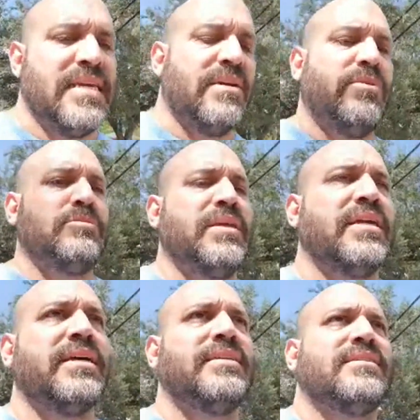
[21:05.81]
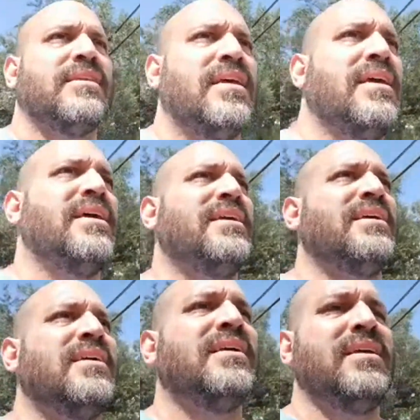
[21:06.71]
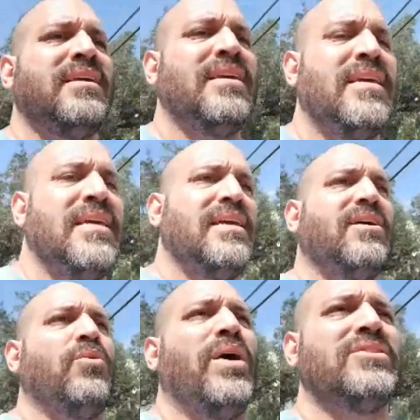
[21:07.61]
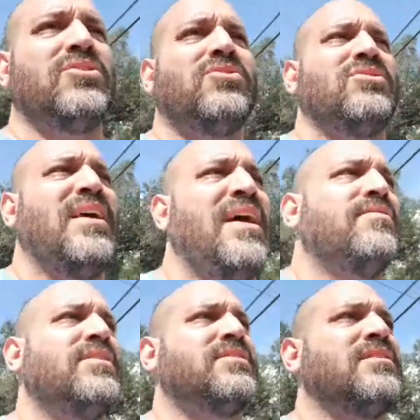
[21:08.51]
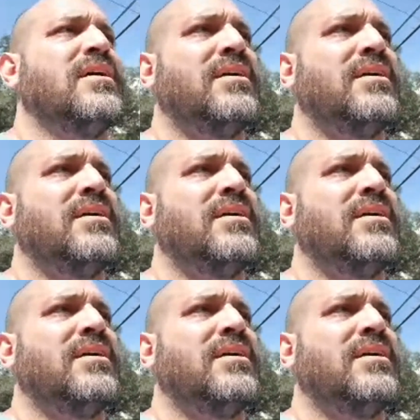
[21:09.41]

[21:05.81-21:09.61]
it was because Westerners have this